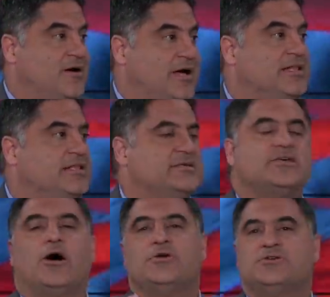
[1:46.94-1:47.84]
And then they'll say,
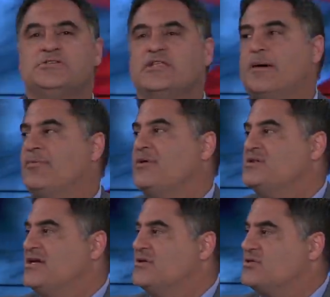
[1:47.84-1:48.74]
oh, you see that Bernie
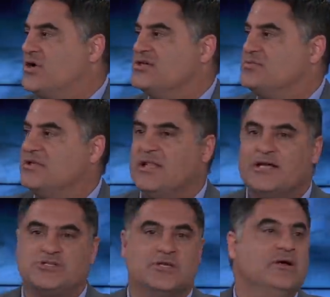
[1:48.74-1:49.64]
Sanders cost me the
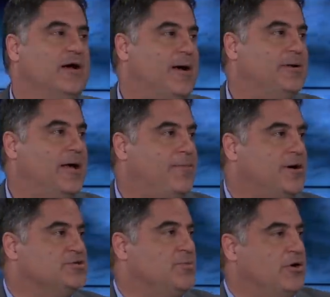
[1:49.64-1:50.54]
election. I mean, I
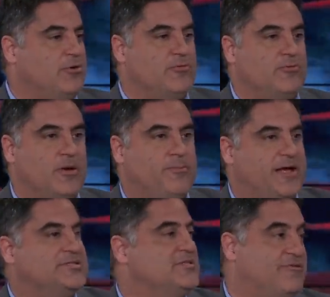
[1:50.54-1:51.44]
punched my own
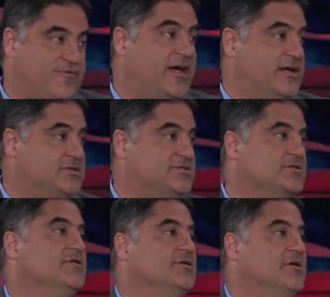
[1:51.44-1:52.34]
base in the face,
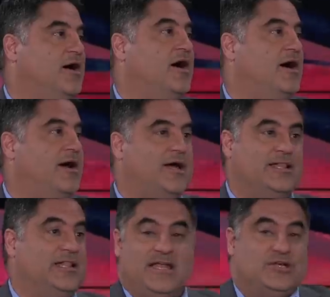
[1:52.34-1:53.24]
and
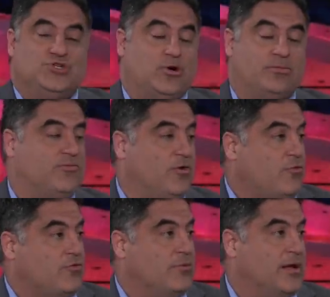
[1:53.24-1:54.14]
then they didn't show up to
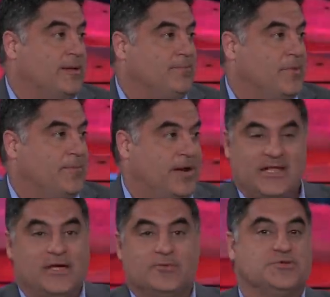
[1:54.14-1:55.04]
vote for me, but I
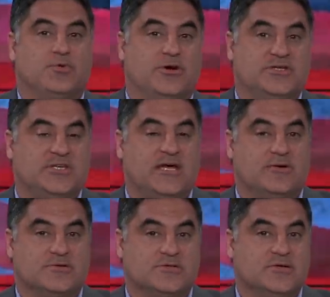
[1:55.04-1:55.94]
think it was Bernie
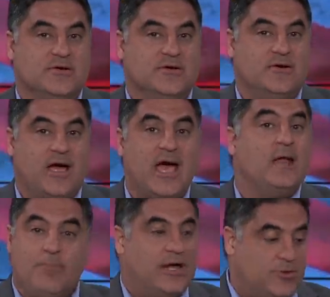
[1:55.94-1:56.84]
Sanders.
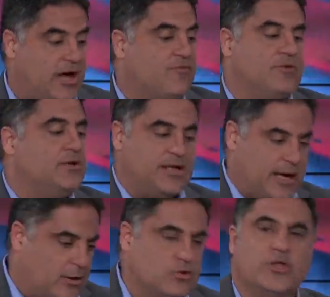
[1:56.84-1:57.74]
And by the way, every media
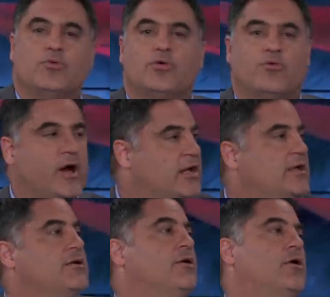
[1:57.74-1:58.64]
outlet will write
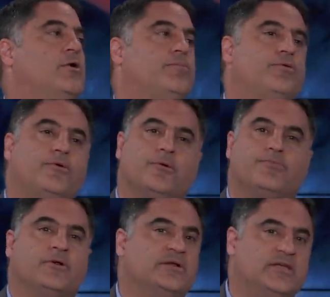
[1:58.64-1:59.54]
it, oh, poor
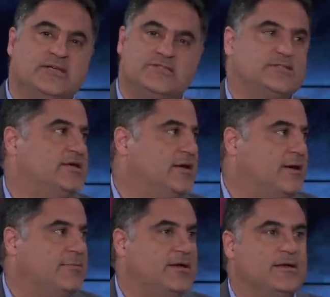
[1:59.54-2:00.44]
Brindisi. I
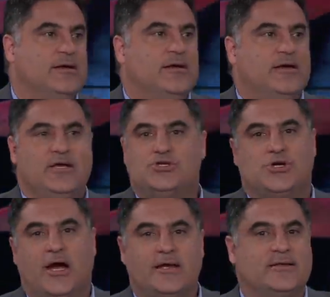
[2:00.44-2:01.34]
mean, he
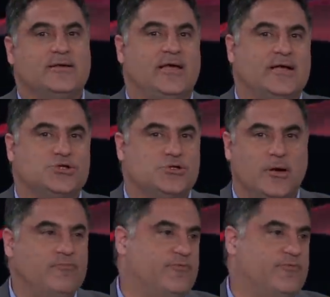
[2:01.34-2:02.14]
tried to get Trump